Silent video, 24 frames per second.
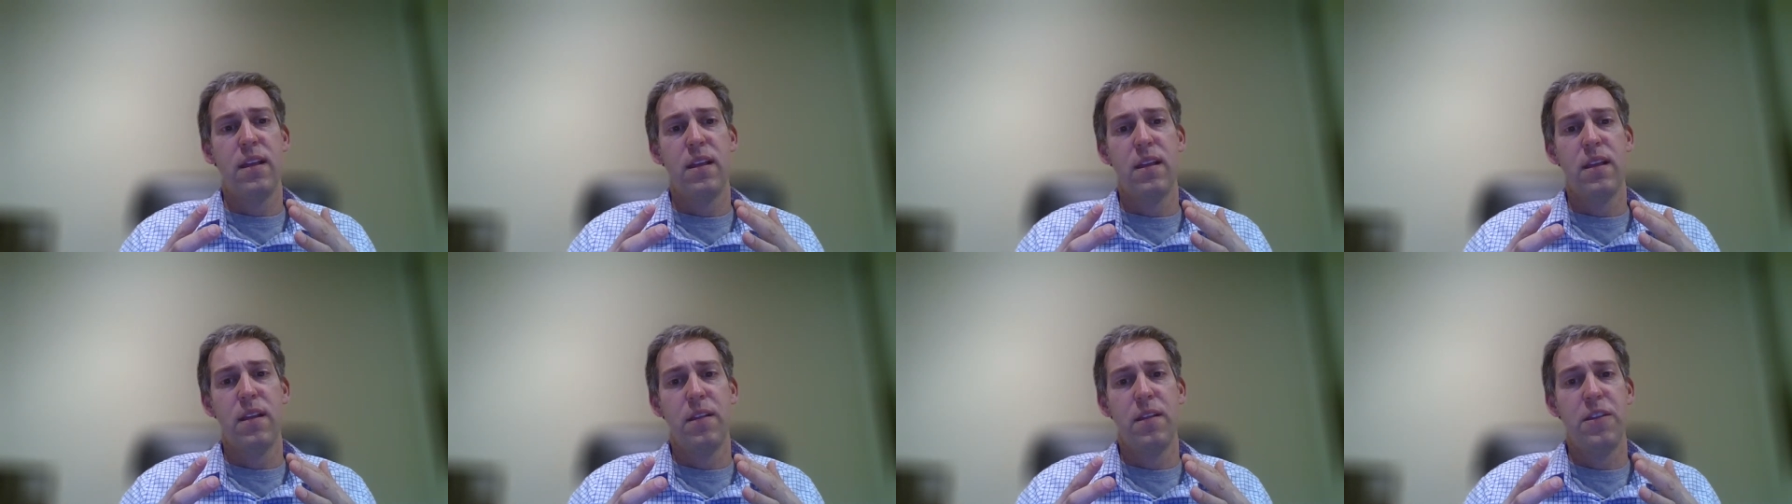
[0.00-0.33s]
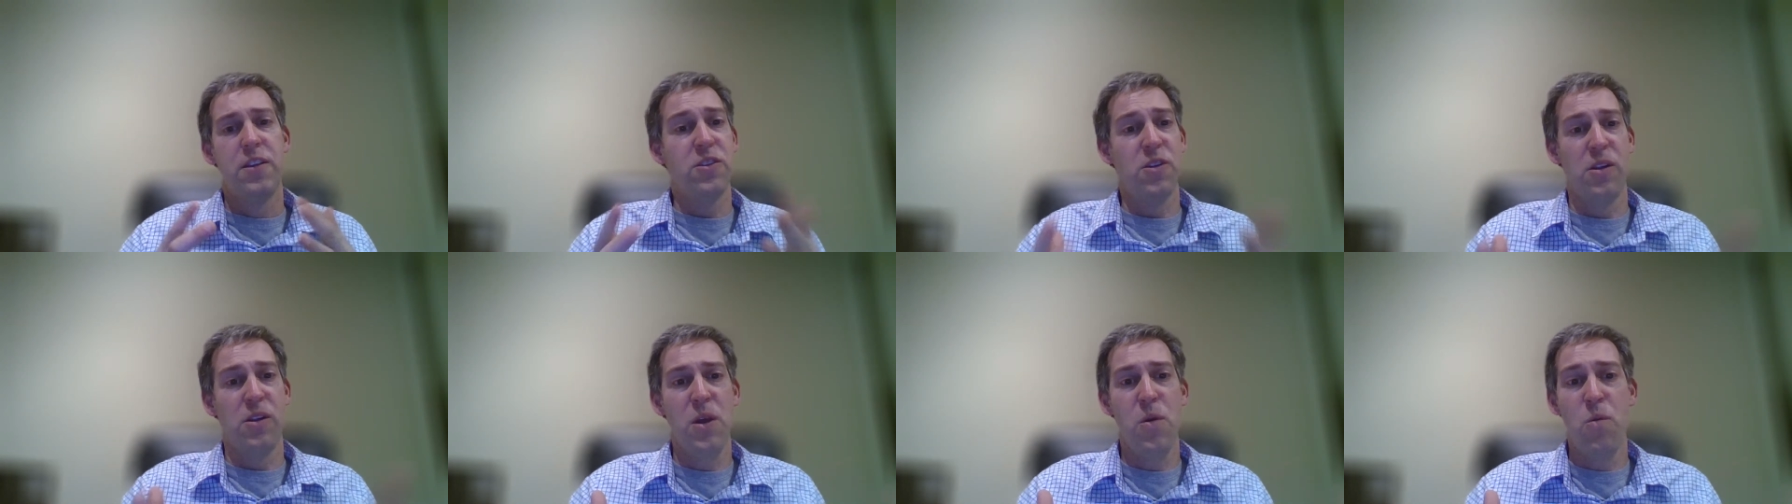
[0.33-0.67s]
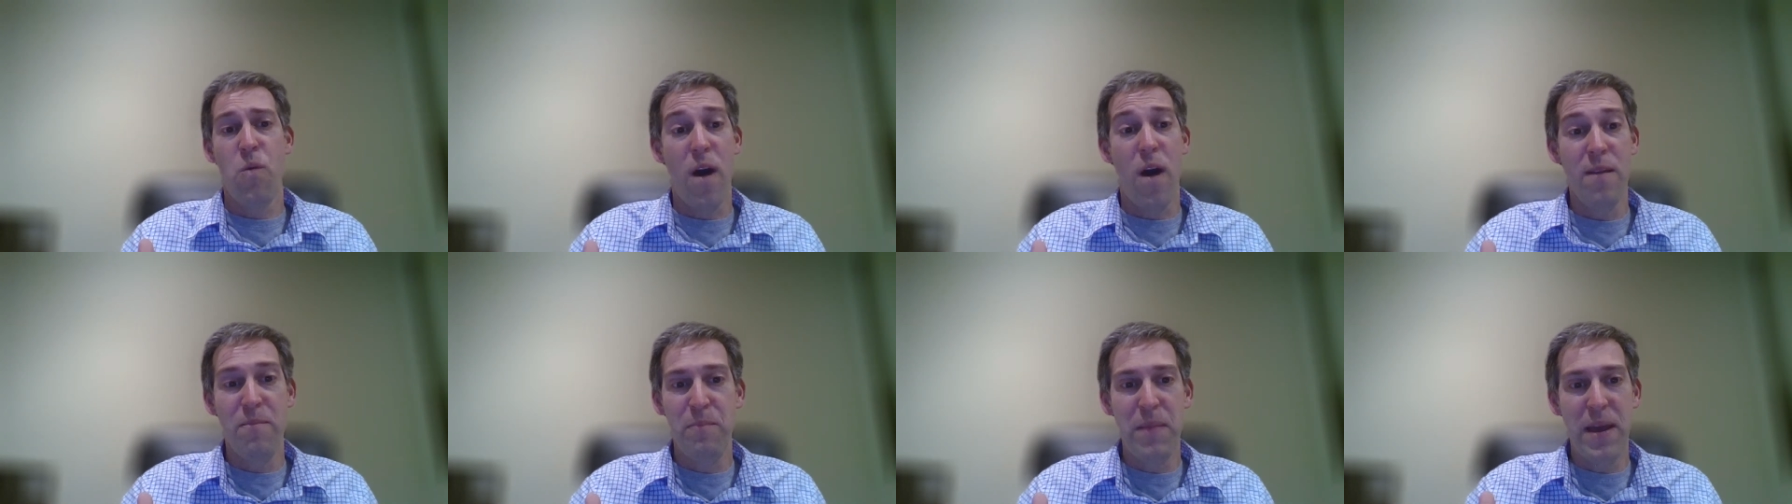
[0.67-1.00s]
There's only
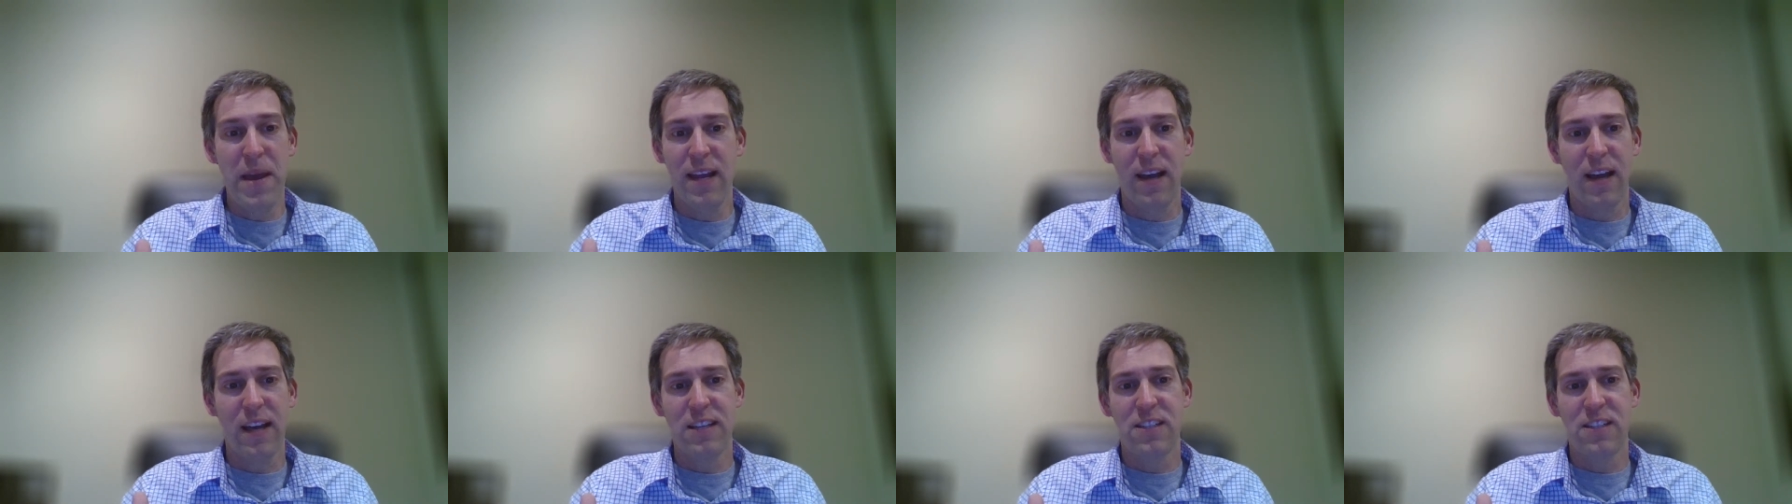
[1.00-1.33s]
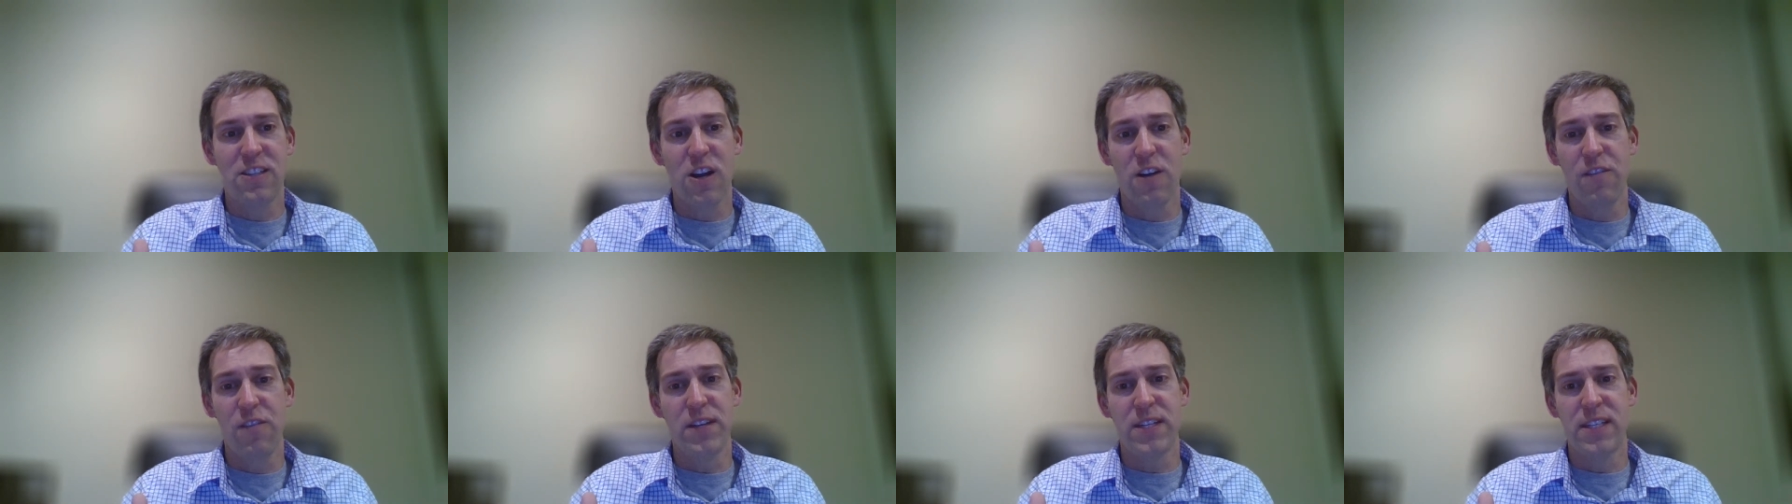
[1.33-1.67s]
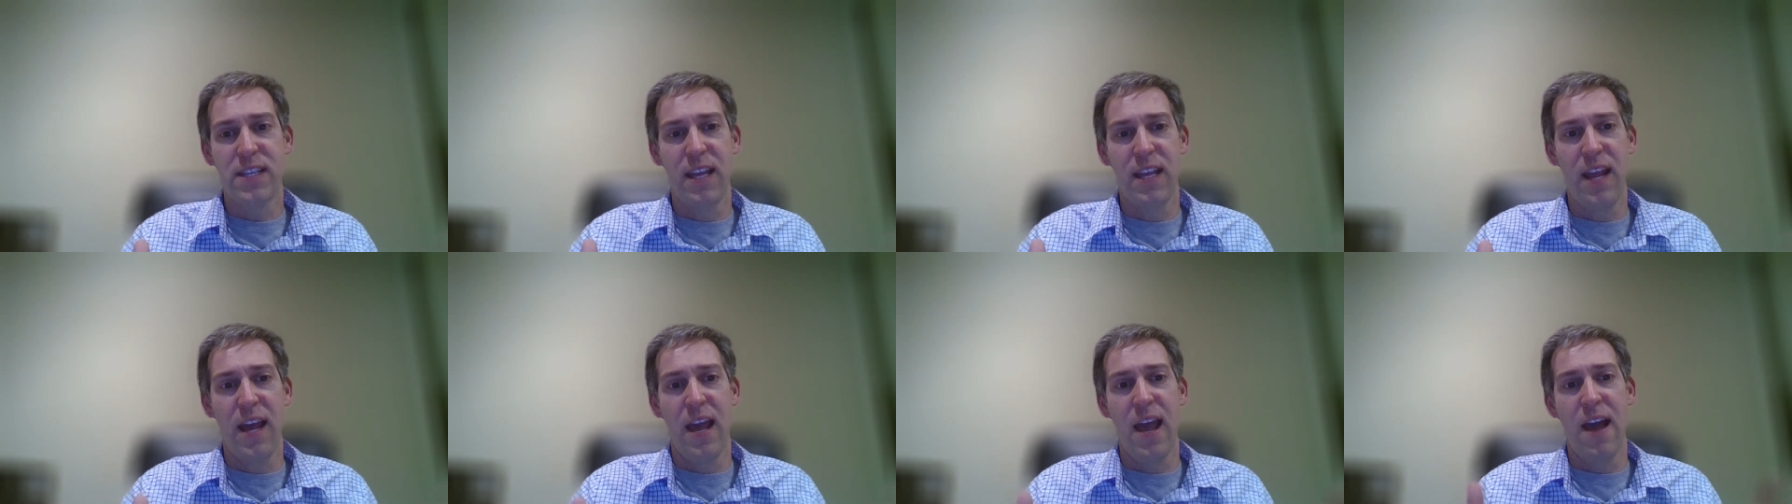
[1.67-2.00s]
one mincha service
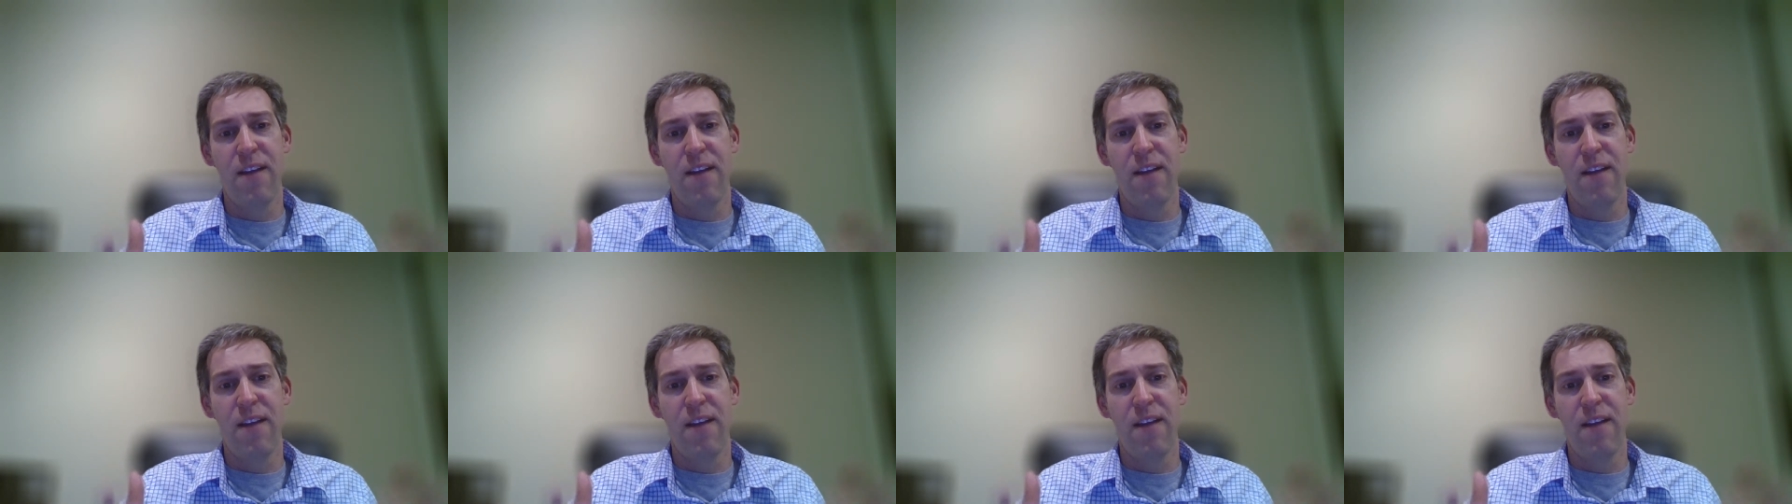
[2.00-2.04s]
today.